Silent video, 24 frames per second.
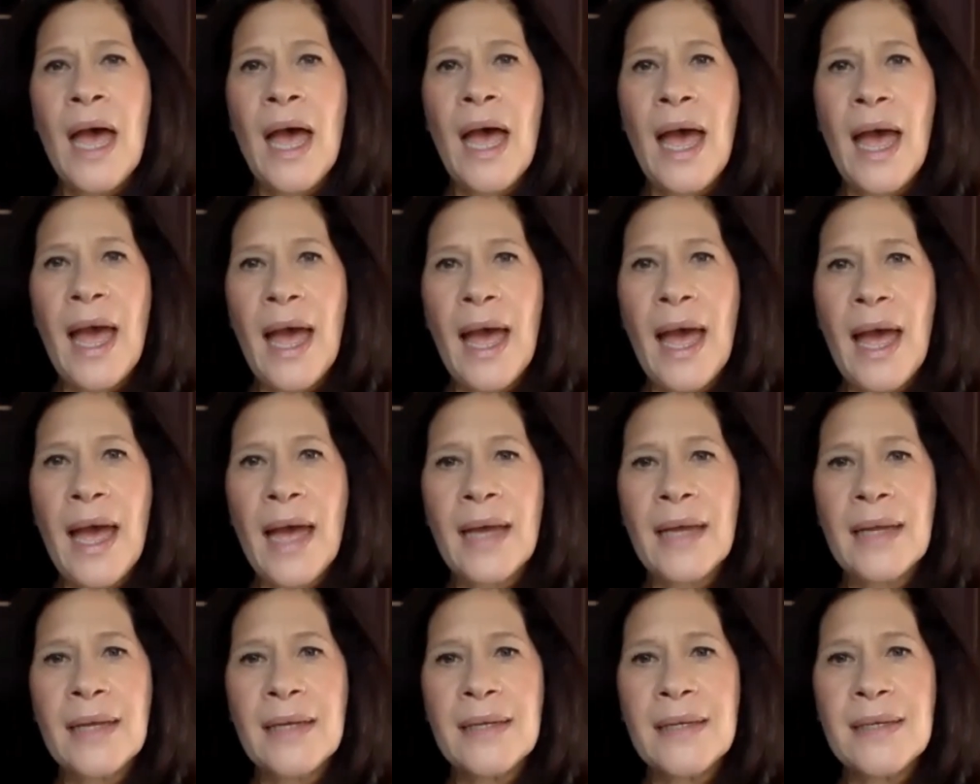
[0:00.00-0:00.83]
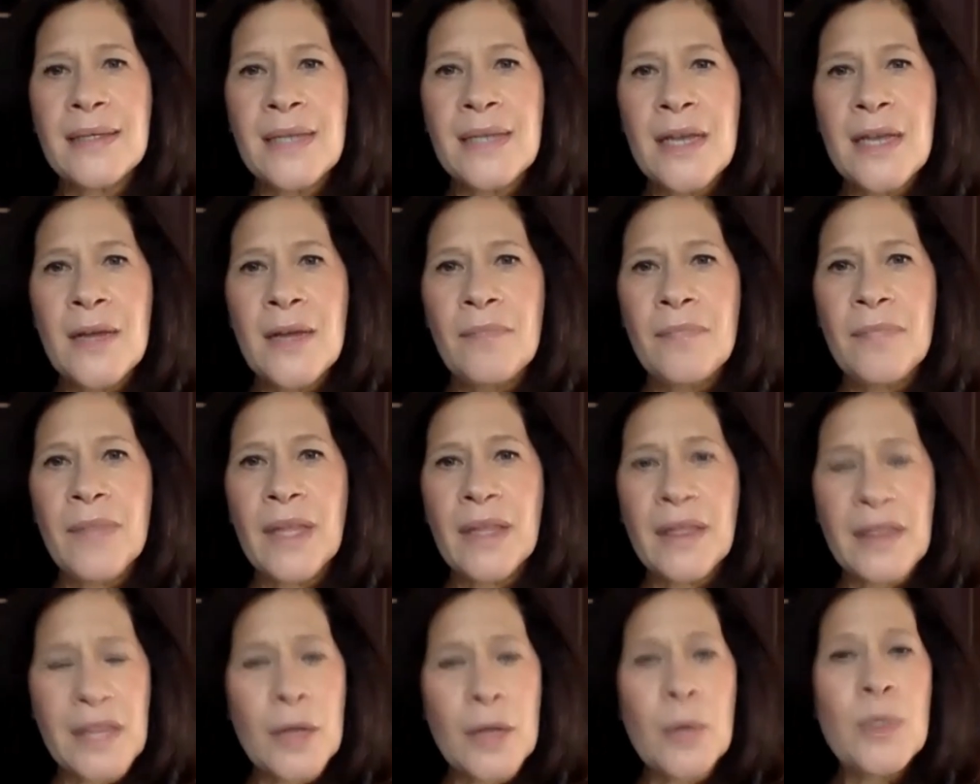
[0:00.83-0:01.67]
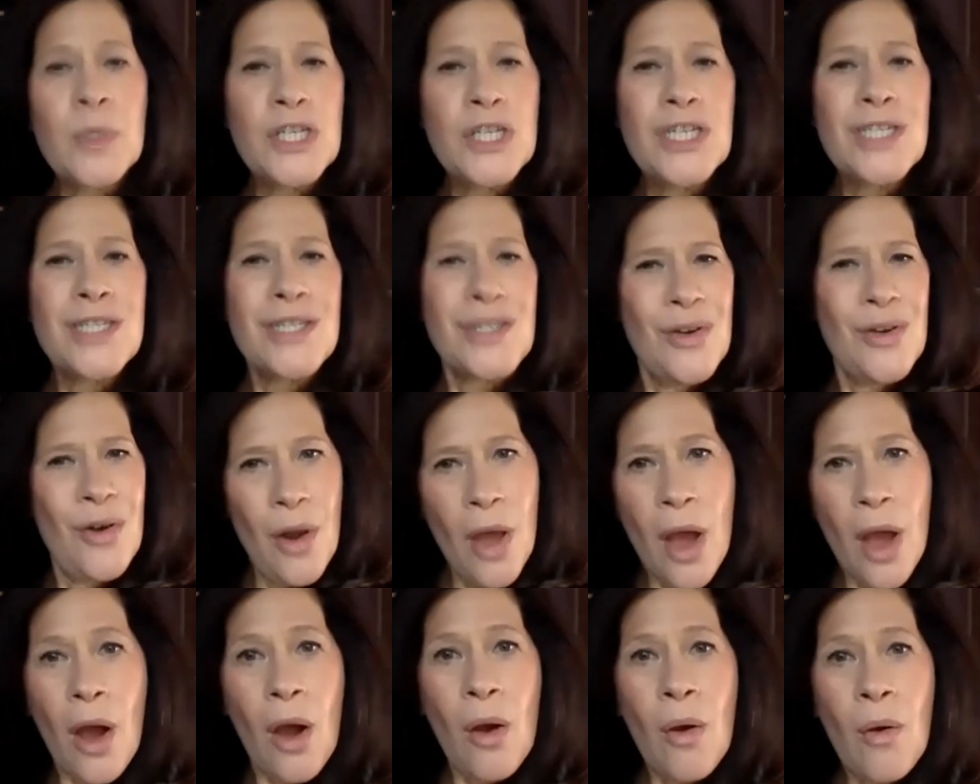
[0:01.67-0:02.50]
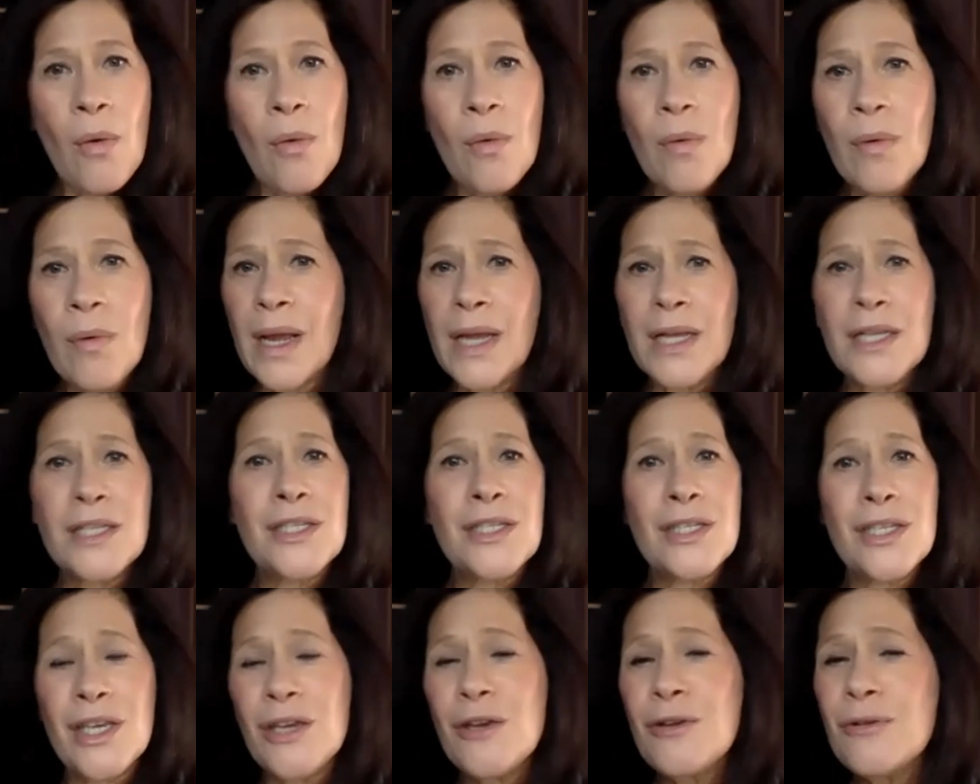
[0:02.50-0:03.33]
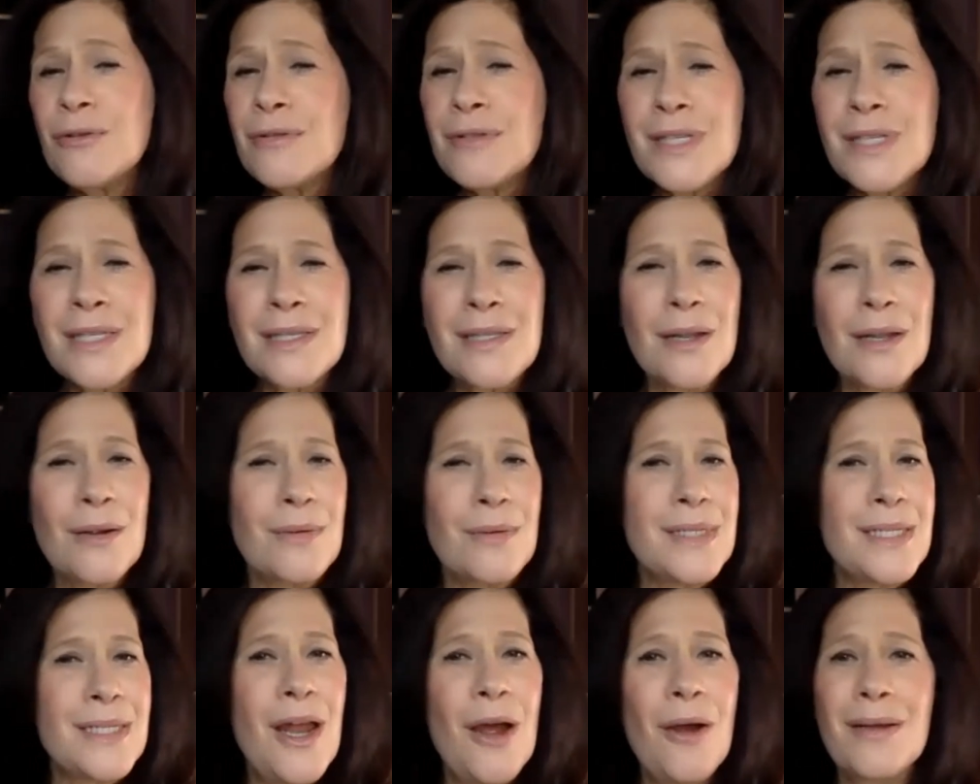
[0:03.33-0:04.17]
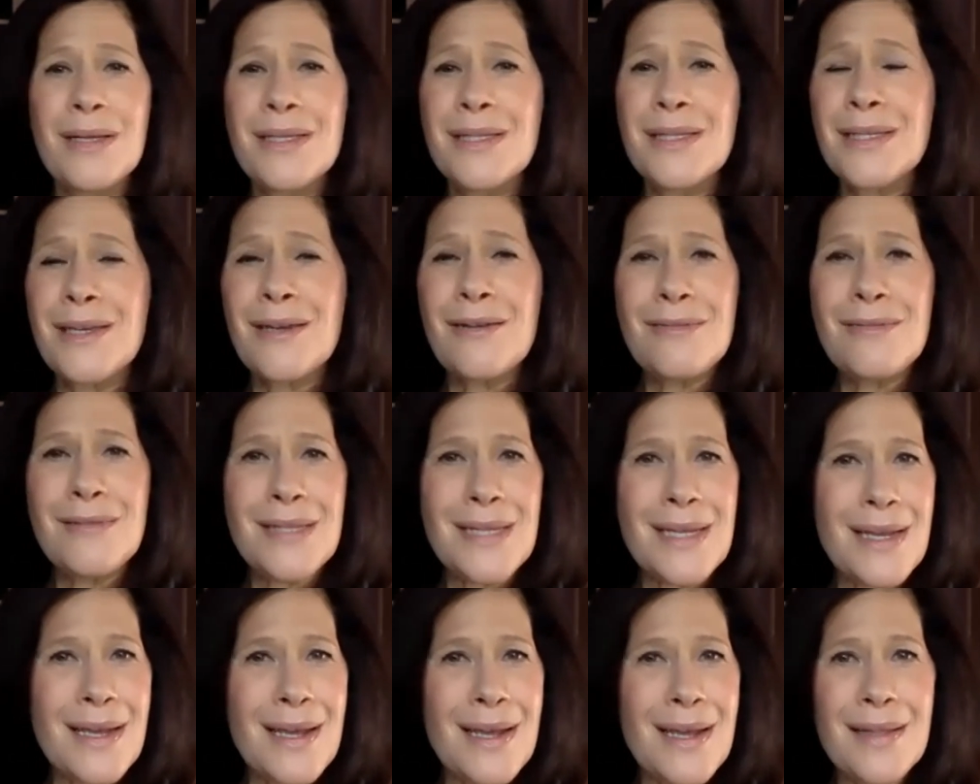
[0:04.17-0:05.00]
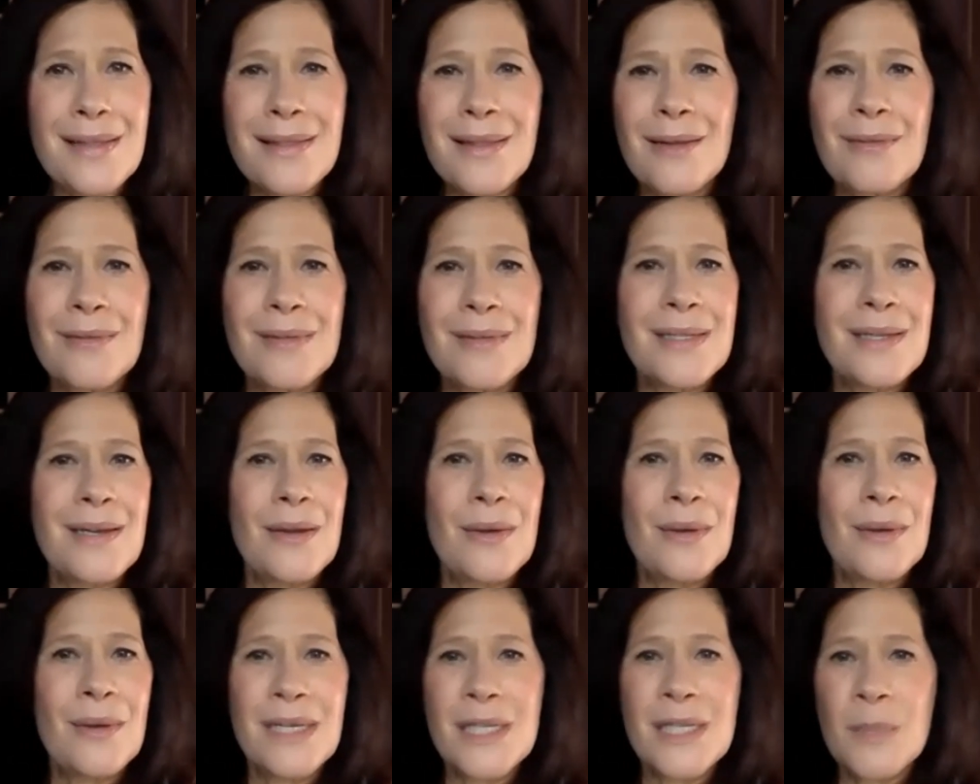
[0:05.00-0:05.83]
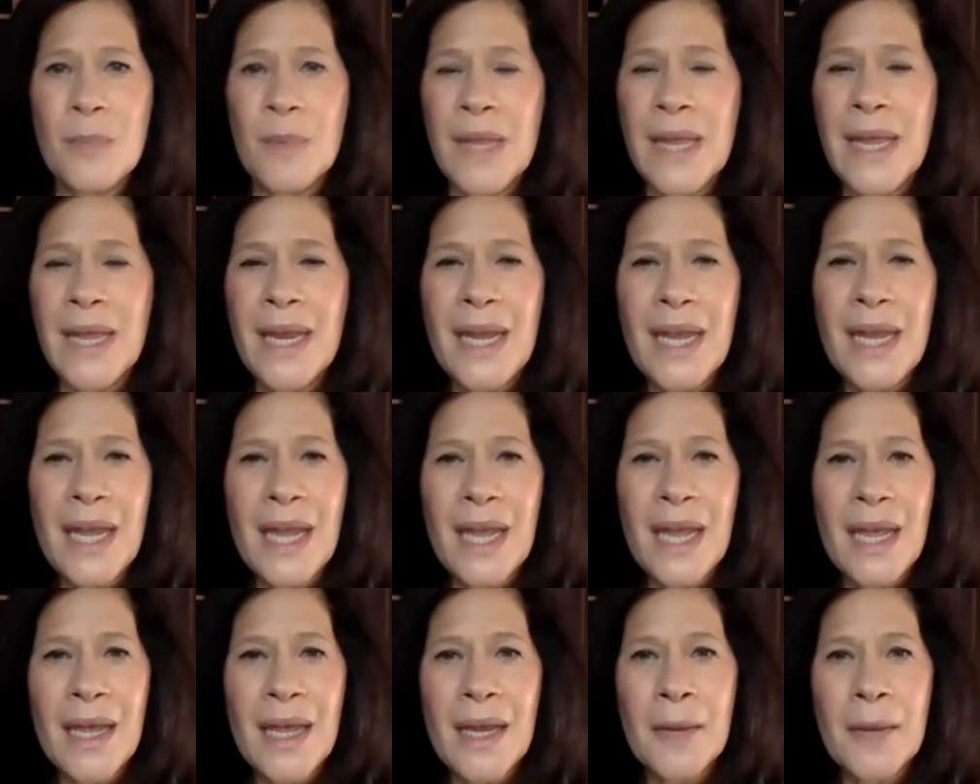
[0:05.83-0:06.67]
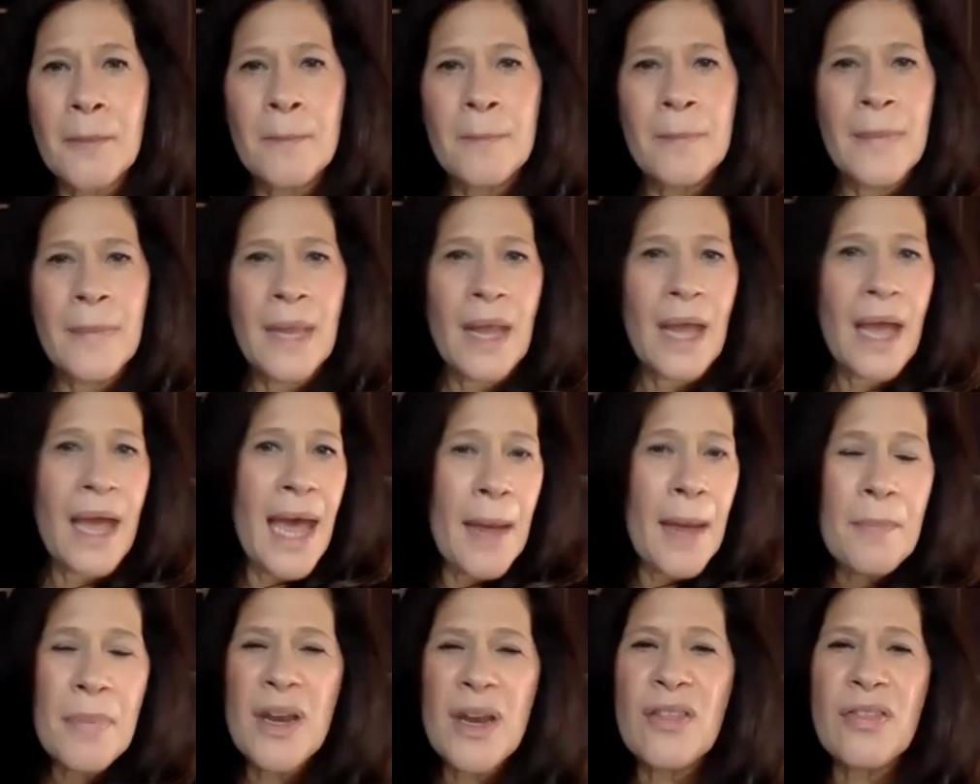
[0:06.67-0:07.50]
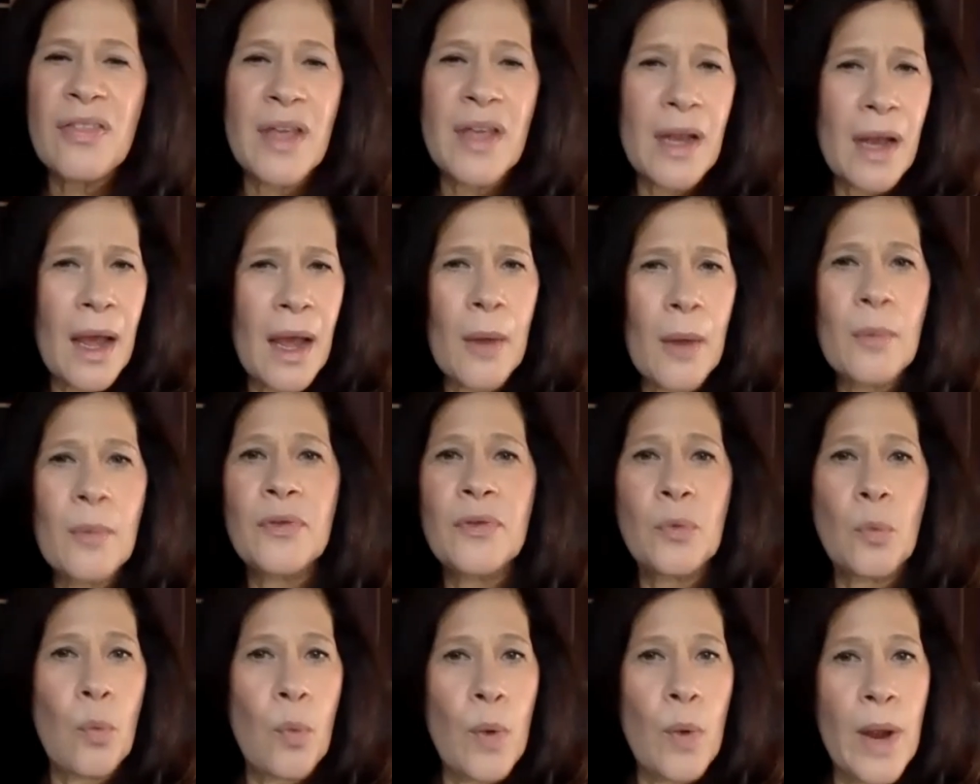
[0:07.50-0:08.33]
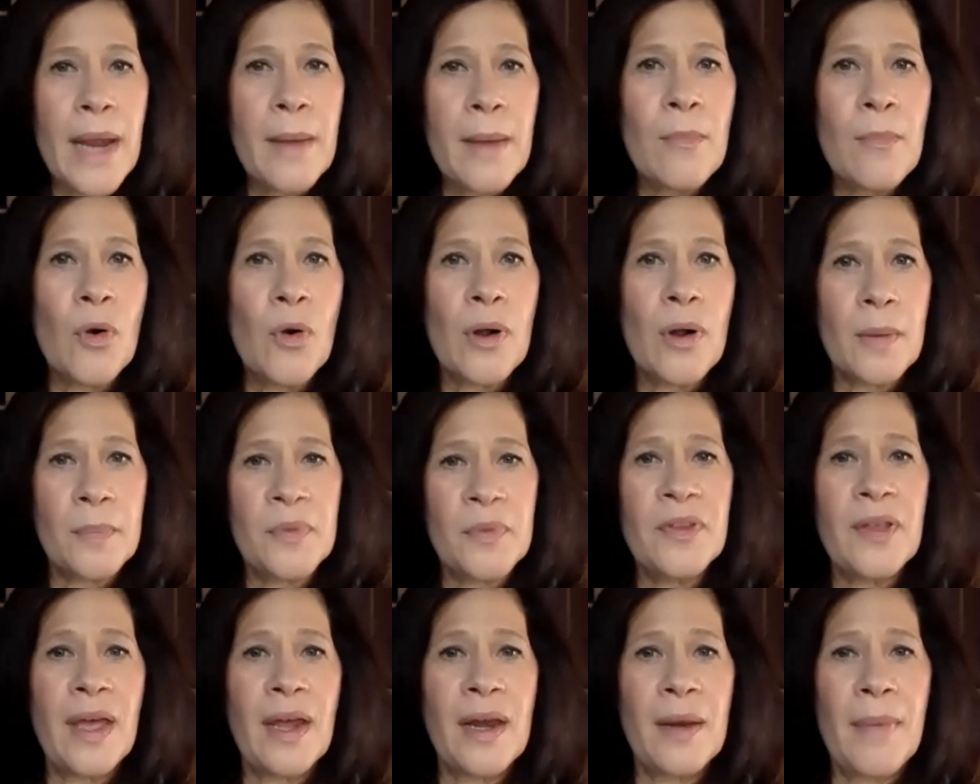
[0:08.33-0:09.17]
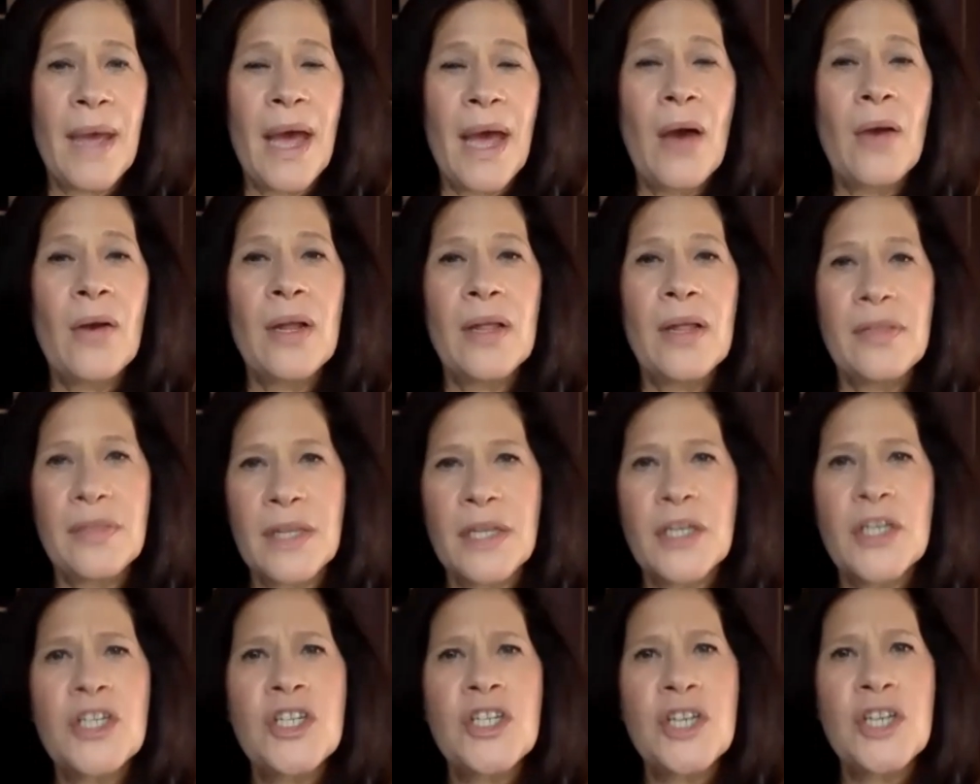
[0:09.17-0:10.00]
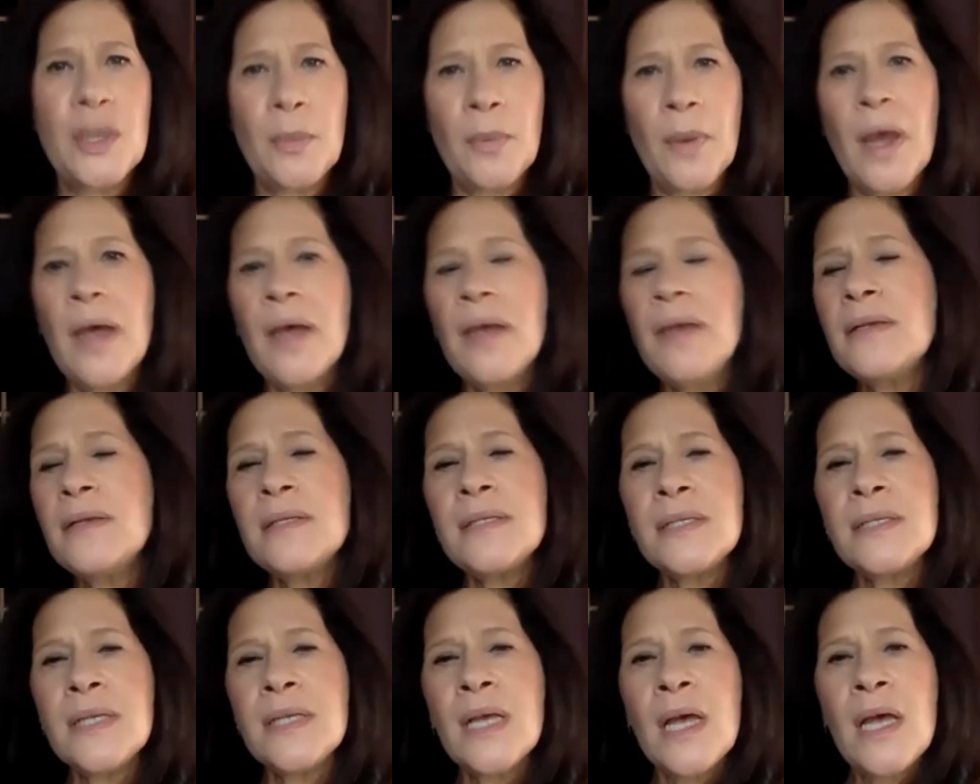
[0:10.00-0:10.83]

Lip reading: And like, there was just no excuse. There was no excusing it. There was no explaining it. I happen to think I was way more upset about it than she was.